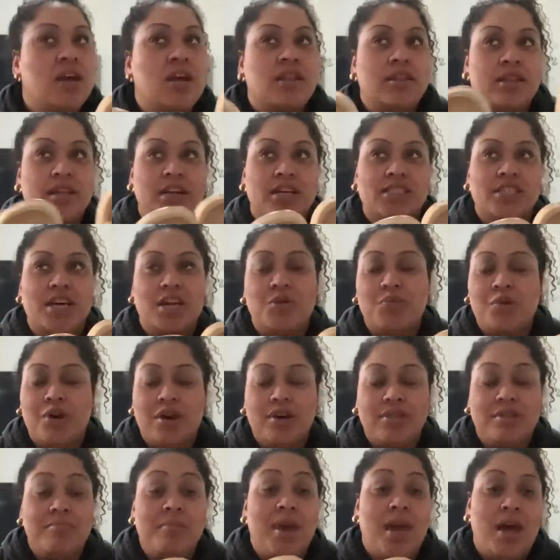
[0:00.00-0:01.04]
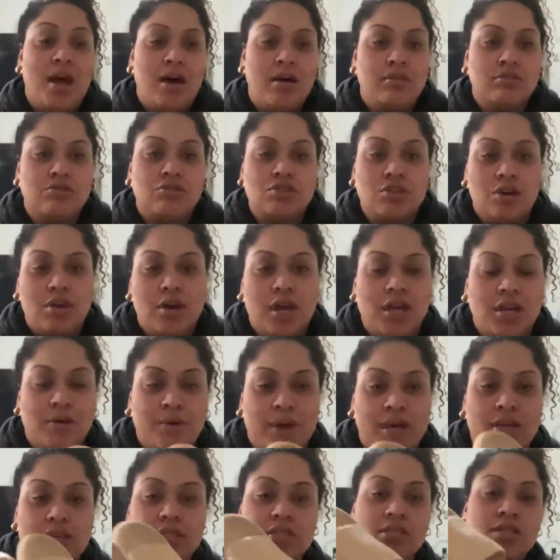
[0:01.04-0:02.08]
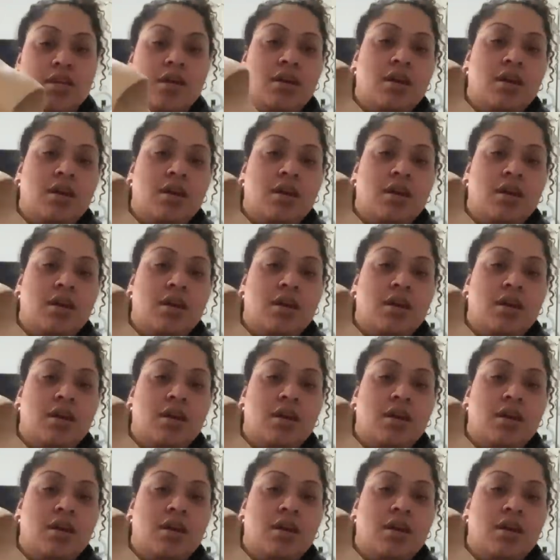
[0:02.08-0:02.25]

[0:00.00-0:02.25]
Then I started wearing them out. So anyways.